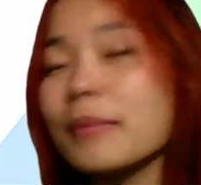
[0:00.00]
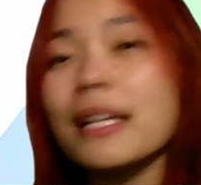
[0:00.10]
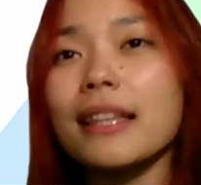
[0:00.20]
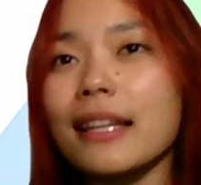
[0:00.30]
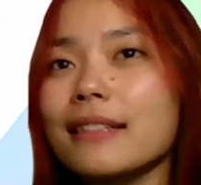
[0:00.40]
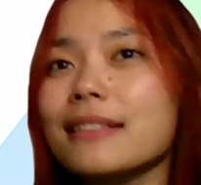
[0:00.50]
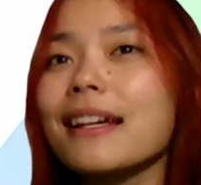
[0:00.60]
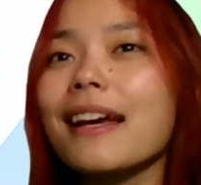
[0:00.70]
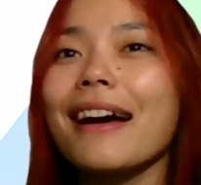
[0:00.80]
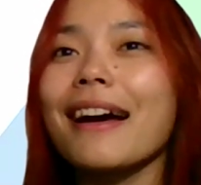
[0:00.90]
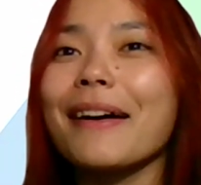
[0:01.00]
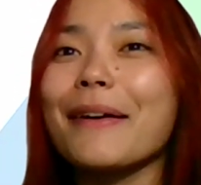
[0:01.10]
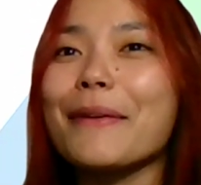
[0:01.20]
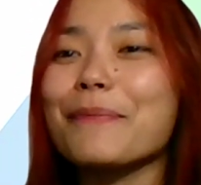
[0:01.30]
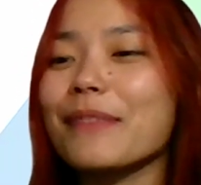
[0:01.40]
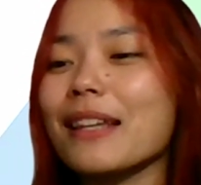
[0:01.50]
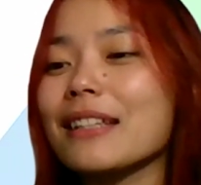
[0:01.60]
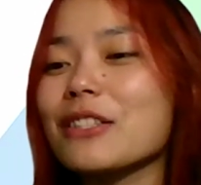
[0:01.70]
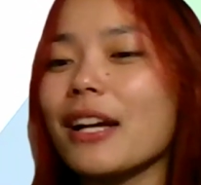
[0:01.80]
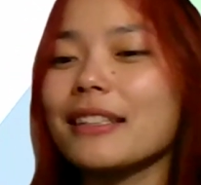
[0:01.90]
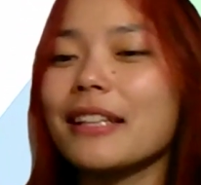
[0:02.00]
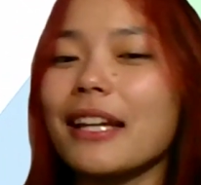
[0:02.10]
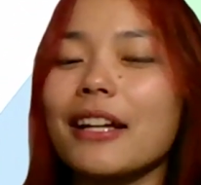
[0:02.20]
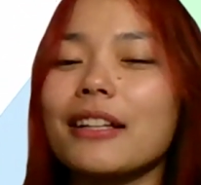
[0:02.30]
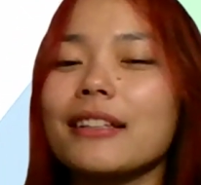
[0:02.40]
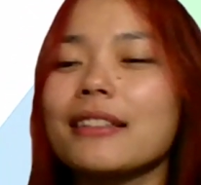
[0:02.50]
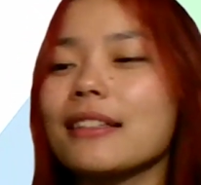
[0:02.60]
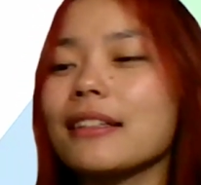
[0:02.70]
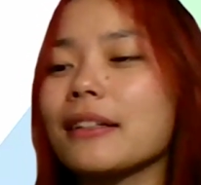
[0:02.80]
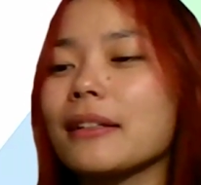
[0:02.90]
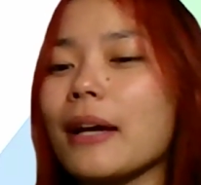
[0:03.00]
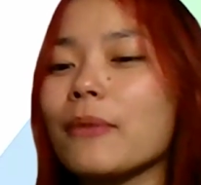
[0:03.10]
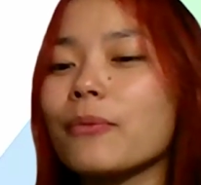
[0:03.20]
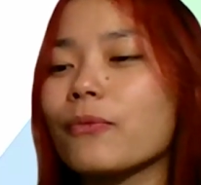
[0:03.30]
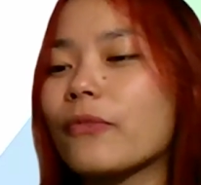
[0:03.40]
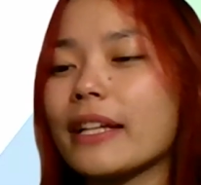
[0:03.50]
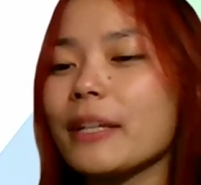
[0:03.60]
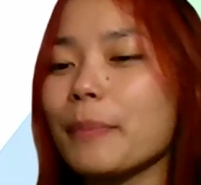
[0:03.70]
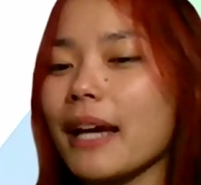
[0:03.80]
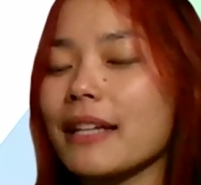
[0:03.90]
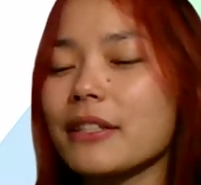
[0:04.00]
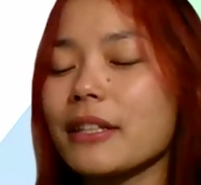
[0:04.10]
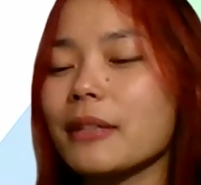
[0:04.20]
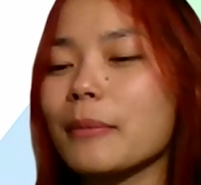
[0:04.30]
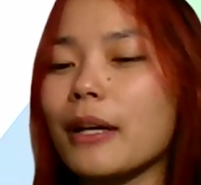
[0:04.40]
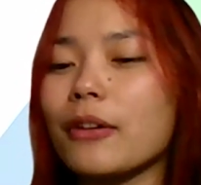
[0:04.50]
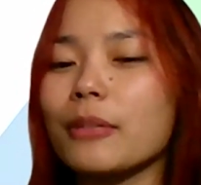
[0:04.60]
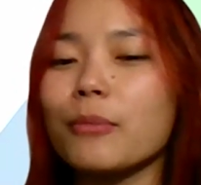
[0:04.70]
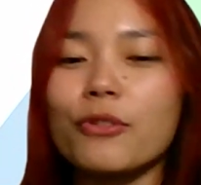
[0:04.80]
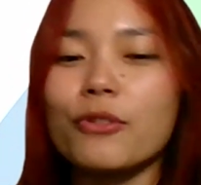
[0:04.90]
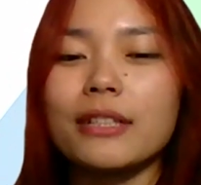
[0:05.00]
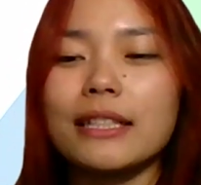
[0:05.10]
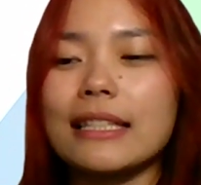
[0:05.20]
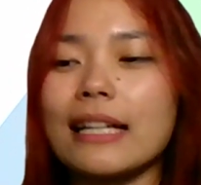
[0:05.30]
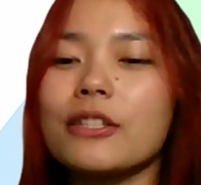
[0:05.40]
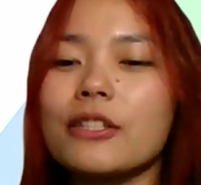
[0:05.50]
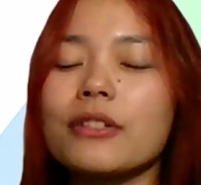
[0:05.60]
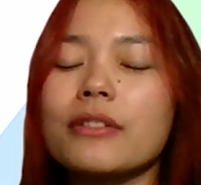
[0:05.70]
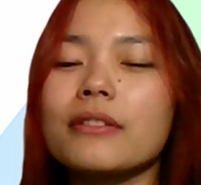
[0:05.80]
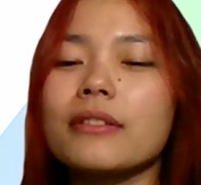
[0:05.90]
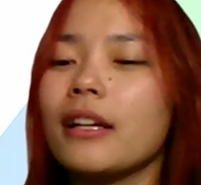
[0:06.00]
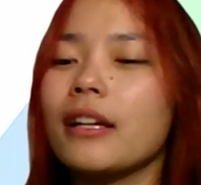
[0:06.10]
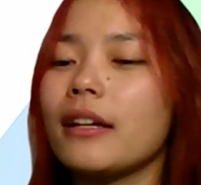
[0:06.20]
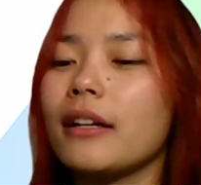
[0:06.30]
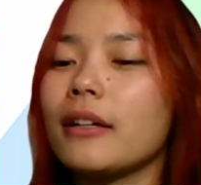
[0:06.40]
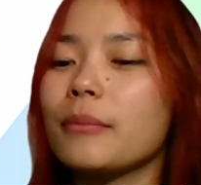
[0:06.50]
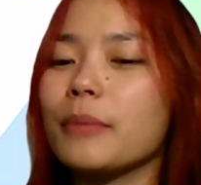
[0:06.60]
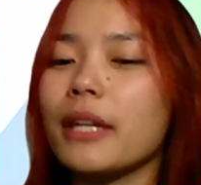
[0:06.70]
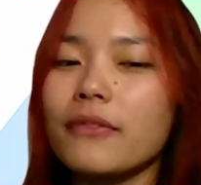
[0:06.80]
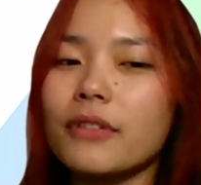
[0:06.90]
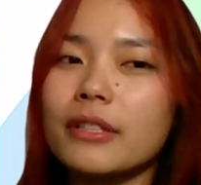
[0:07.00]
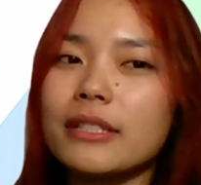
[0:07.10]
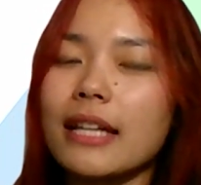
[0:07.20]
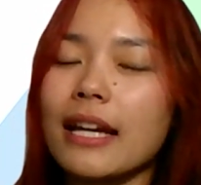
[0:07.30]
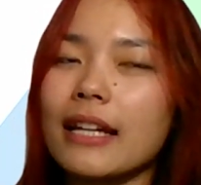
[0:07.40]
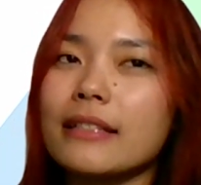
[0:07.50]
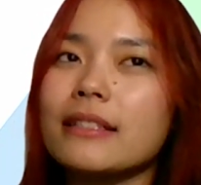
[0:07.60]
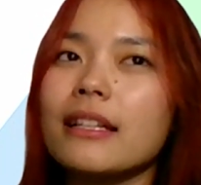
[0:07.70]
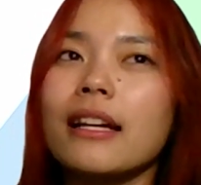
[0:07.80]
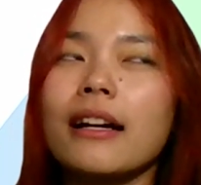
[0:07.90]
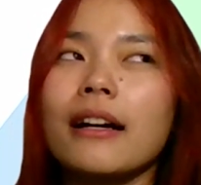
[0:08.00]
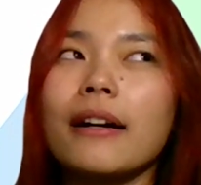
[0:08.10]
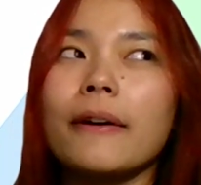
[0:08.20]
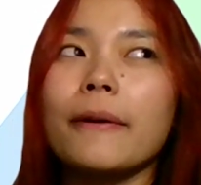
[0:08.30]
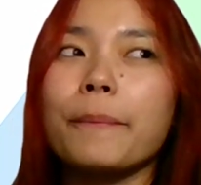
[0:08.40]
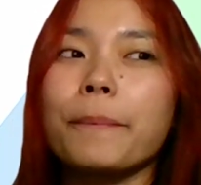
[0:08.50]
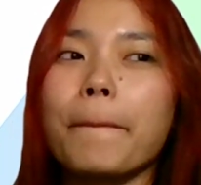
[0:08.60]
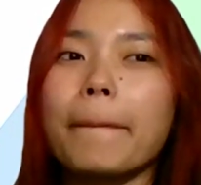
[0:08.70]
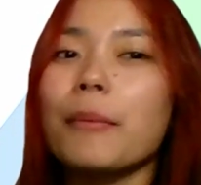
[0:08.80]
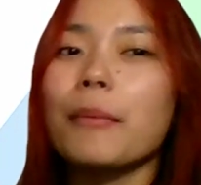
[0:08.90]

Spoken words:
many things in childcare. I'm very passionate about emotional intelligence, behavioral science. I'm